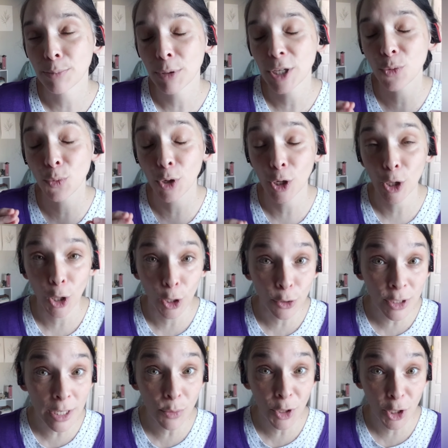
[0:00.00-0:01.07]
Please work
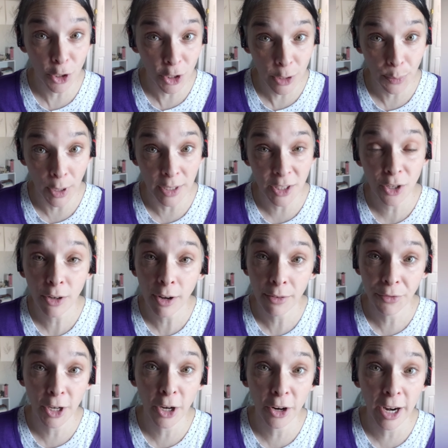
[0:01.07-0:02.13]
closely with your sponsor on
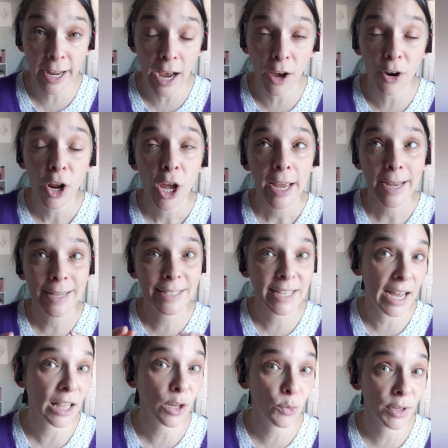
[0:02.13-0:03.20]
figuring out
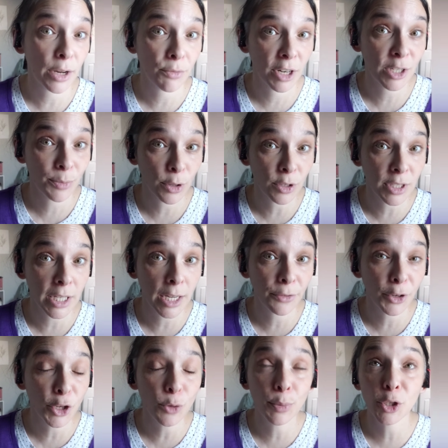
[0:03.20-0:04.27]
exactly what that regimen looks like
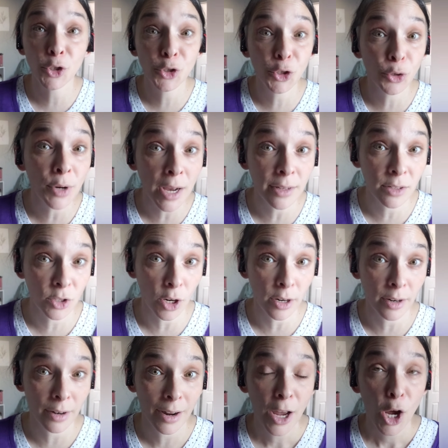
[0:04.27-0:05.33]
for you, but do not
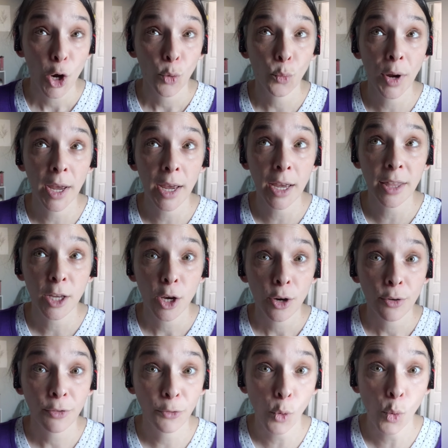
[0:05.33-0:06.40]
start with
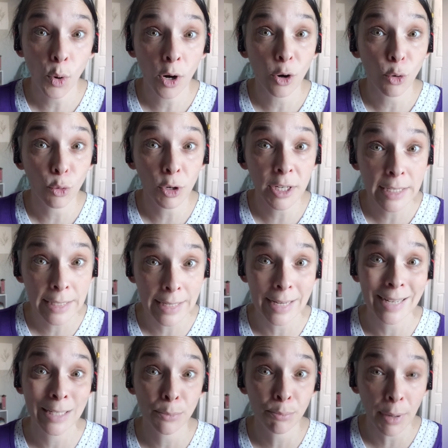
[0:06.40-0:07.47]
4 or
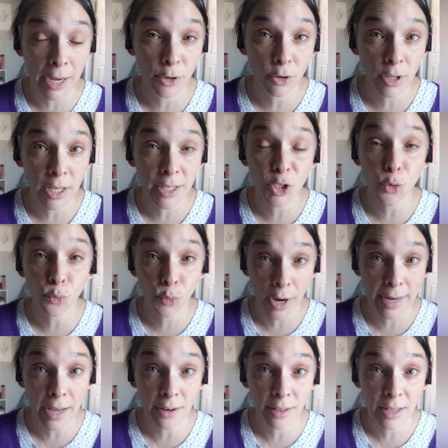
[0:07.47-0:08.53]
6 BioCleanse
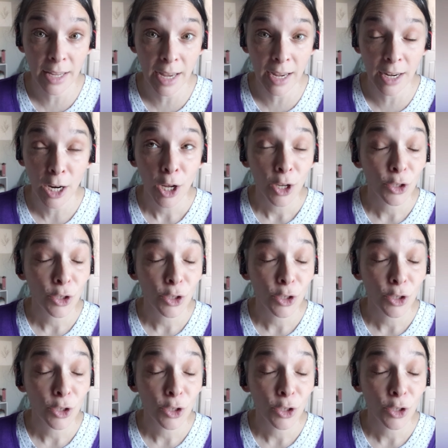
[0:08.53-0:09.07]
right out of the gate.